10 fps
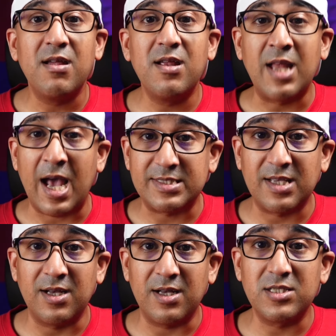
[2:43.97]
it has
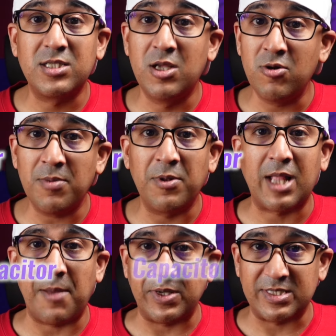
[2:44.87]
a durable
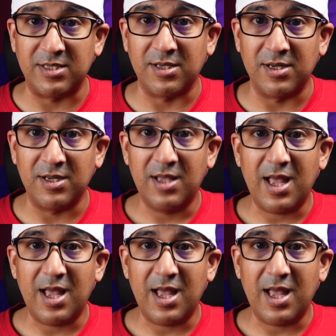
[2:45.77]
capacitor